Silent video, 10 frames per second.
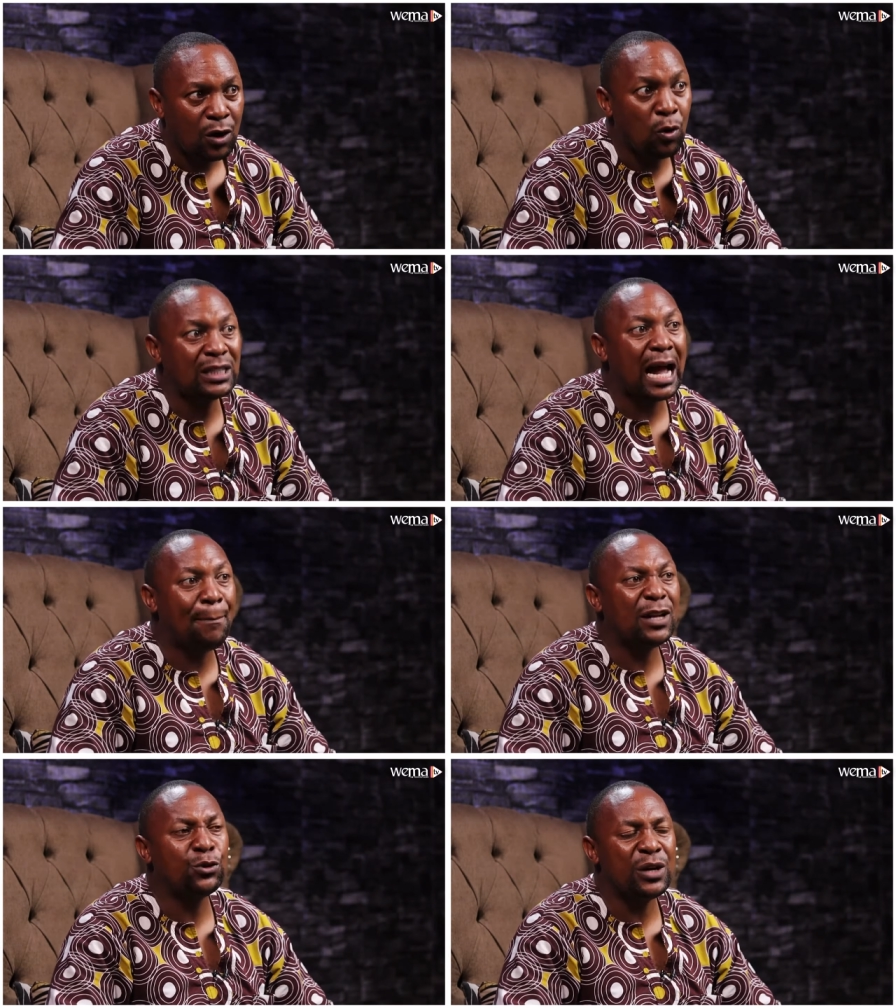What
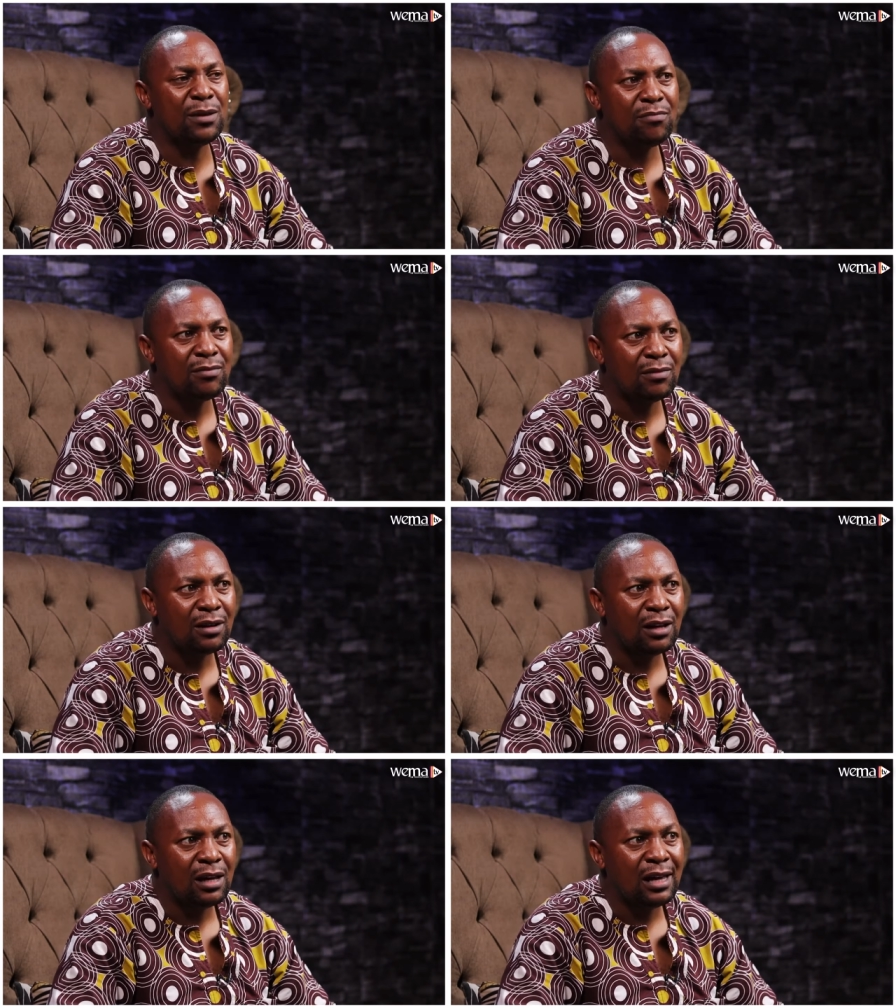happened to him?
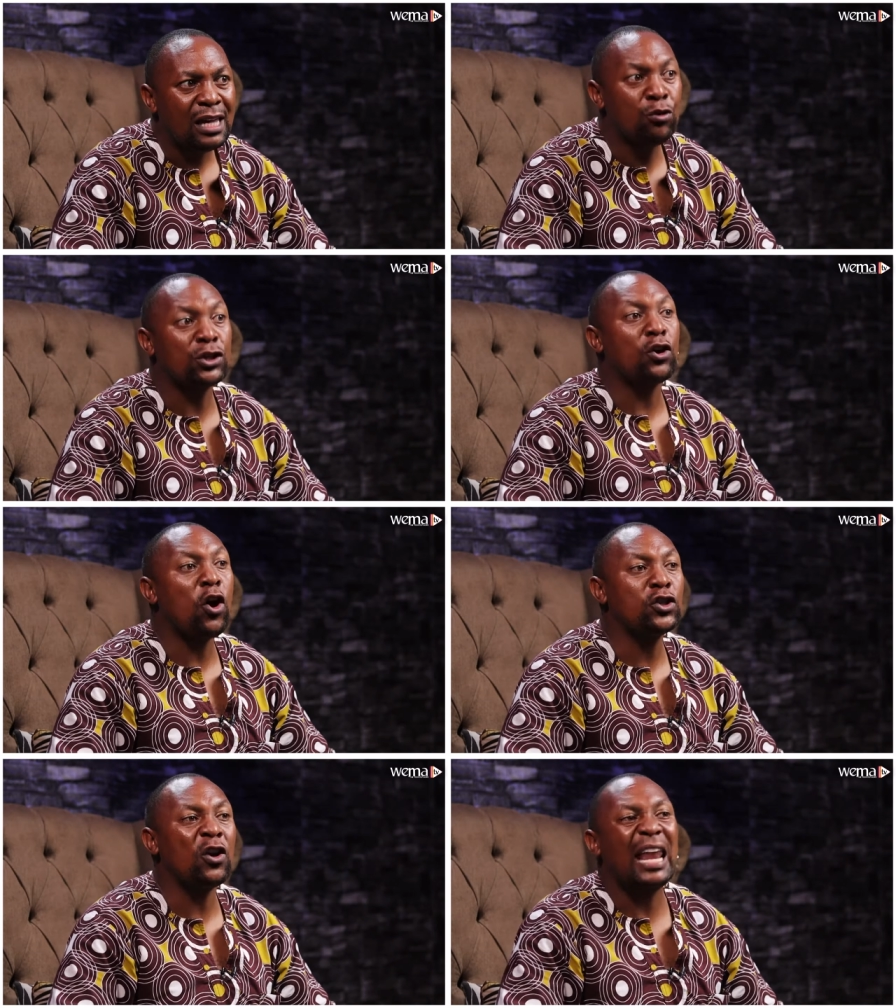He was
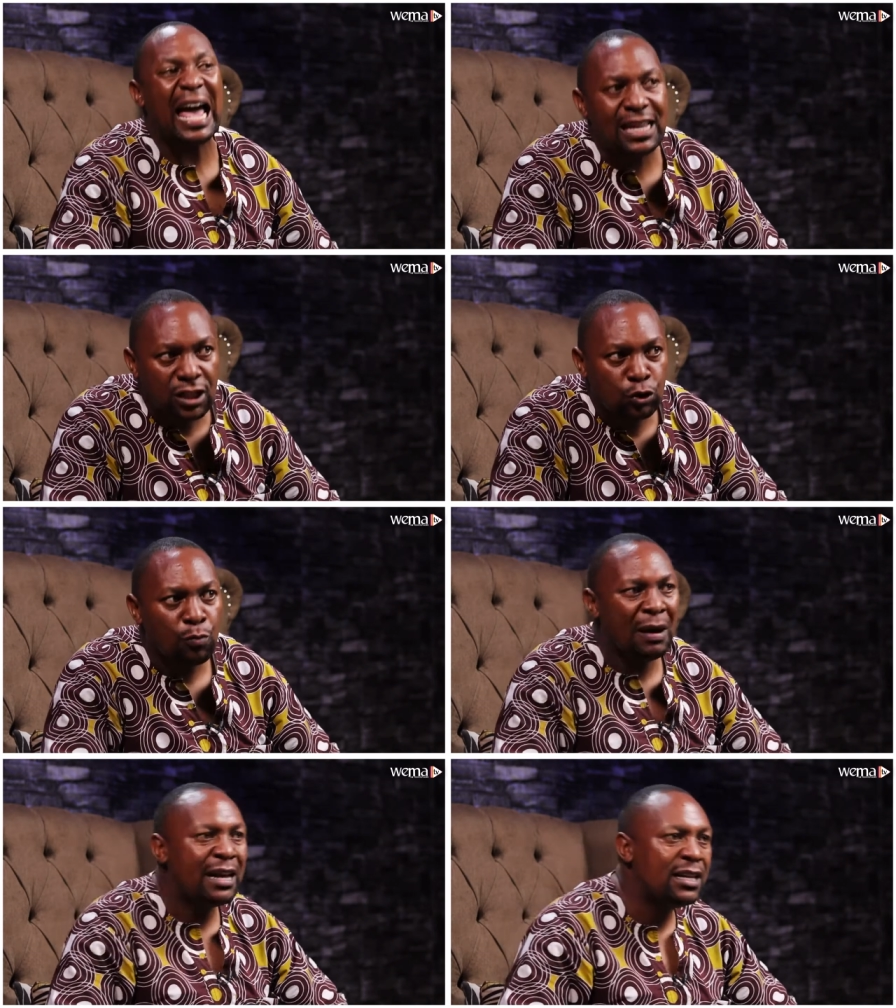also lied
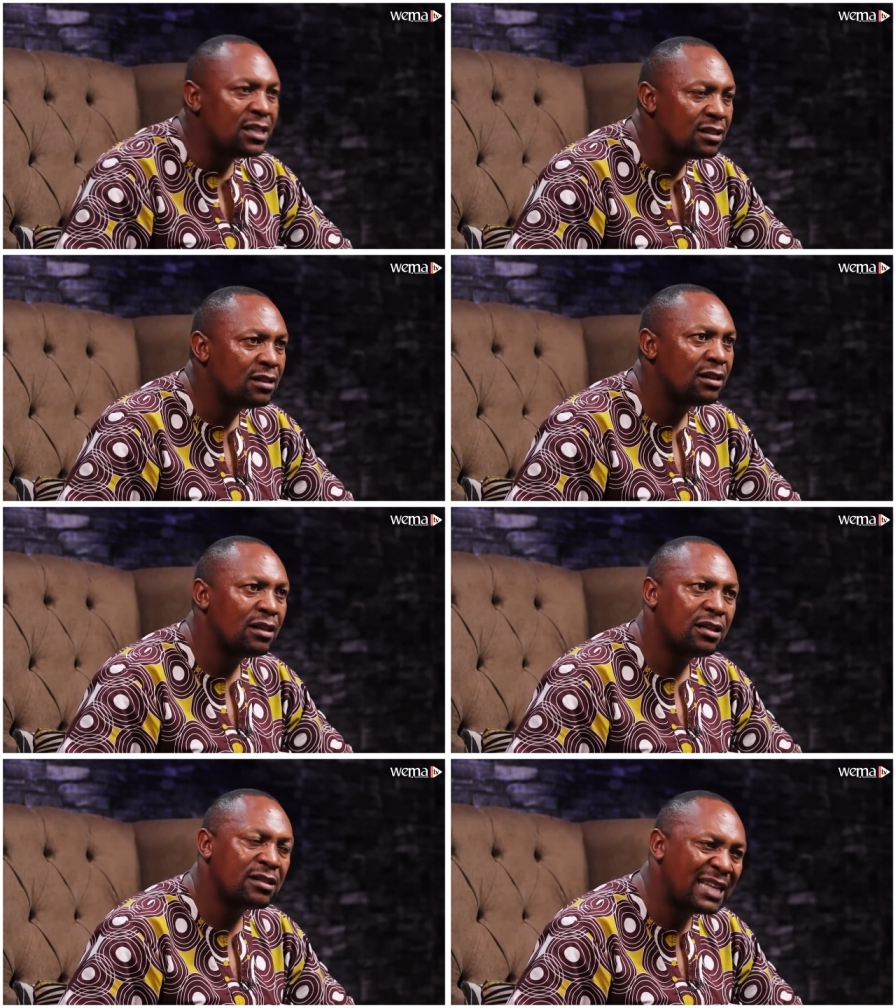to by his
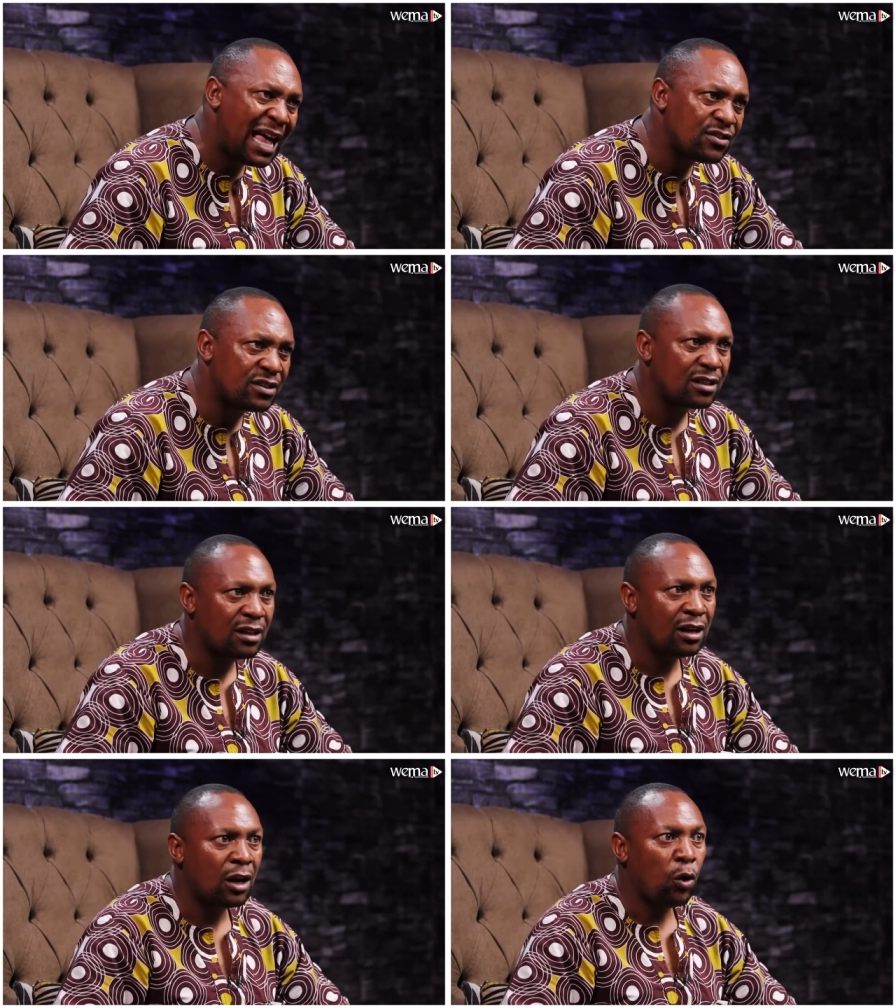sons
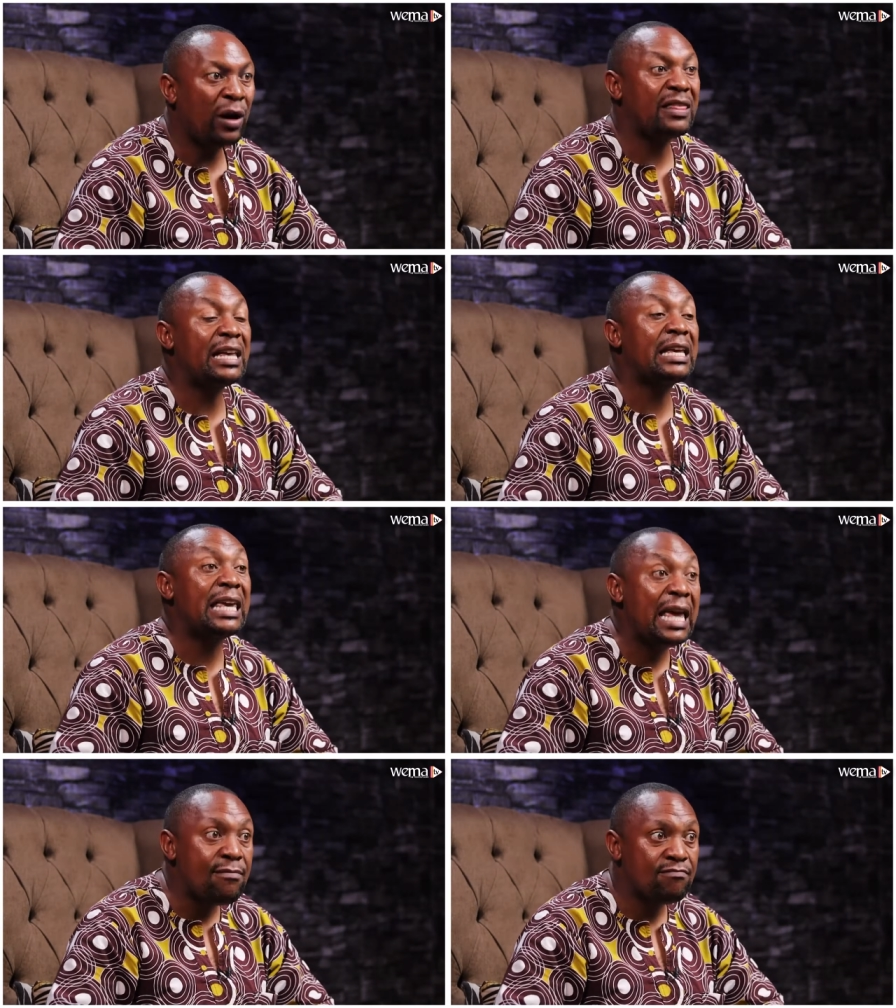when they
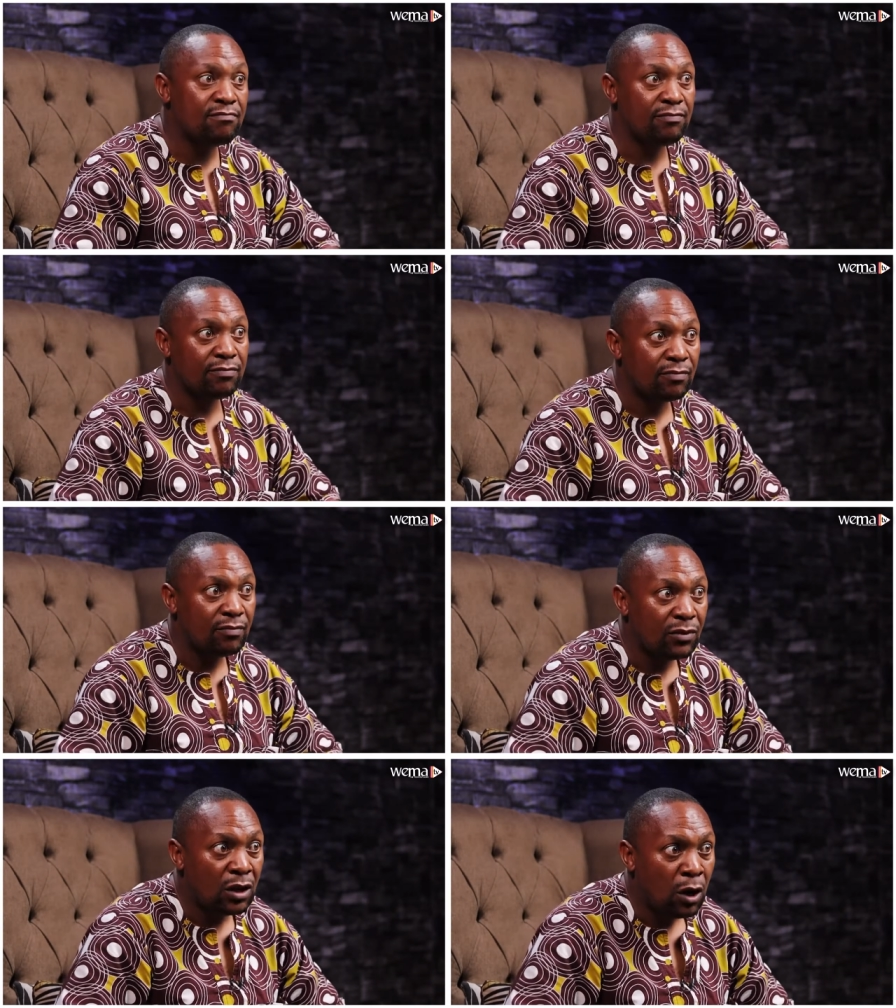came
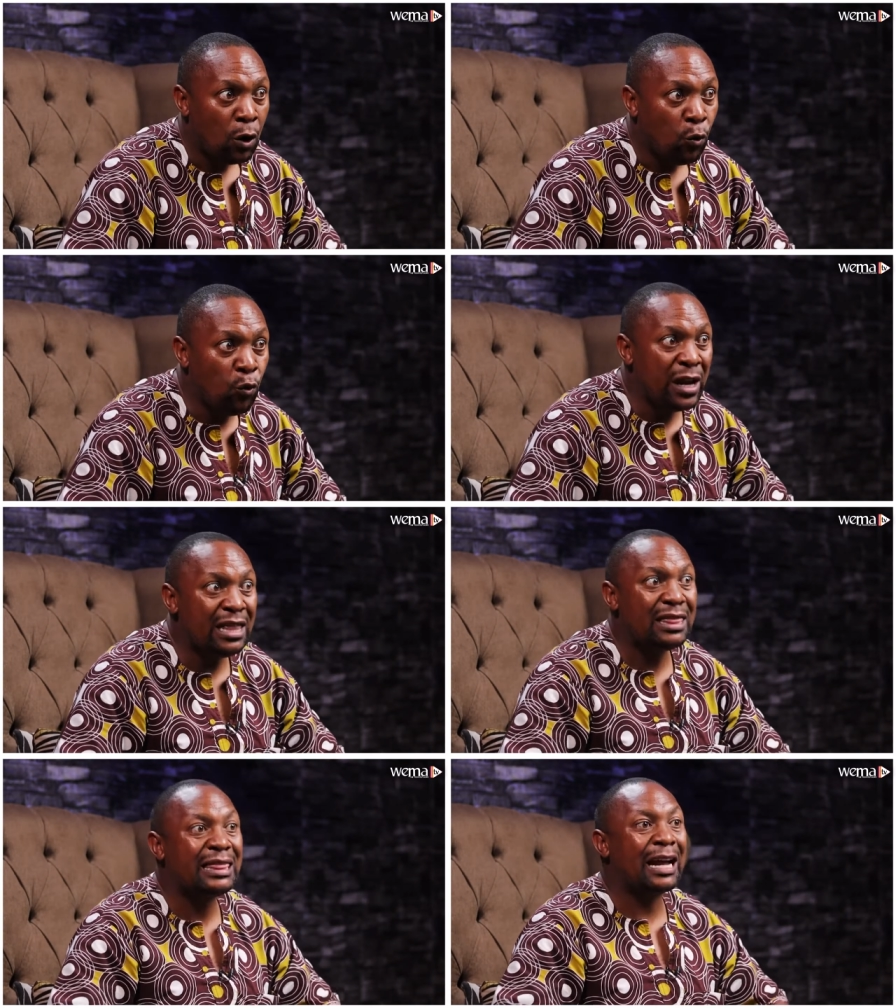
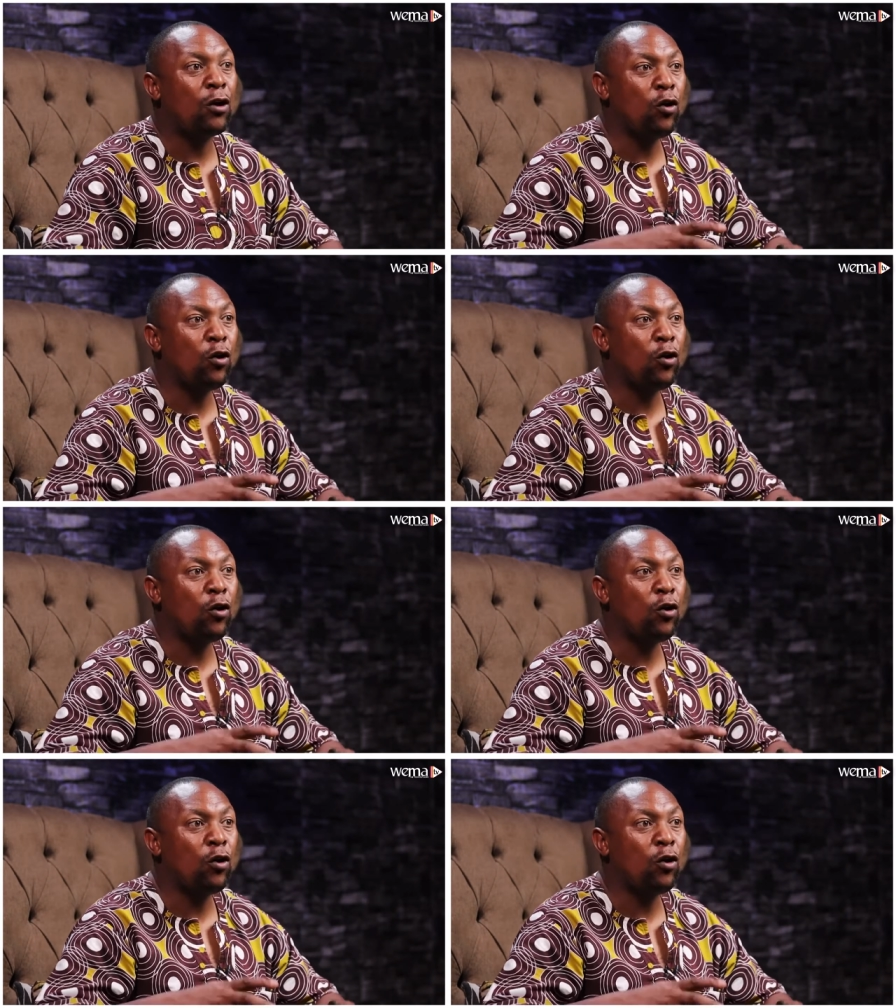with the